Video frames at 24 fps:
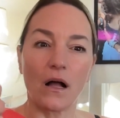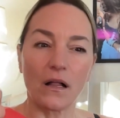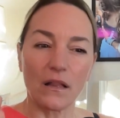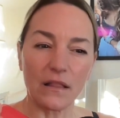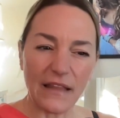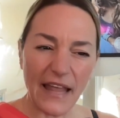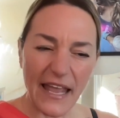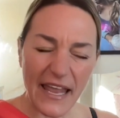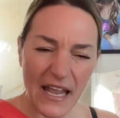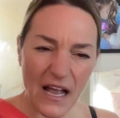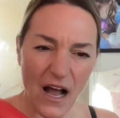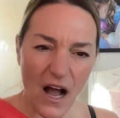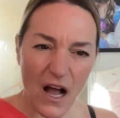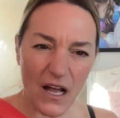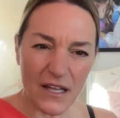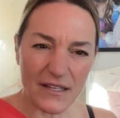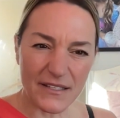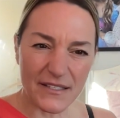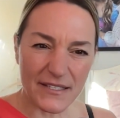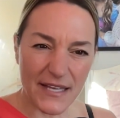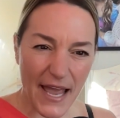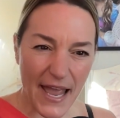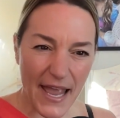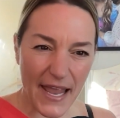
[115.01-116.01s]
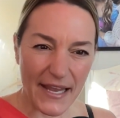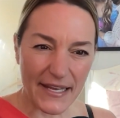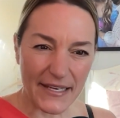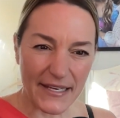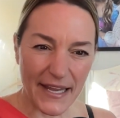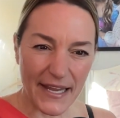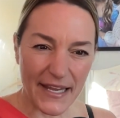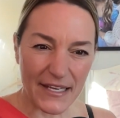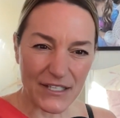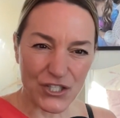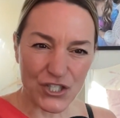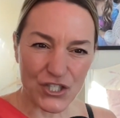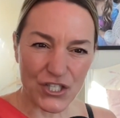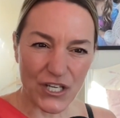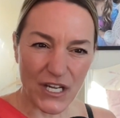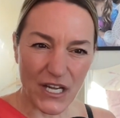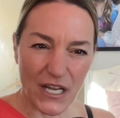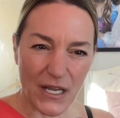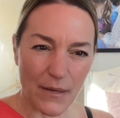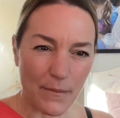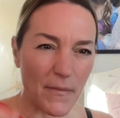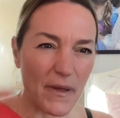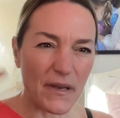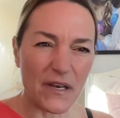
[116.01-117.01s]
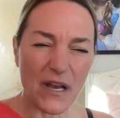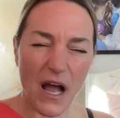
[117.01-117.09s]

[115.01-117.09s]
late onset ADHD,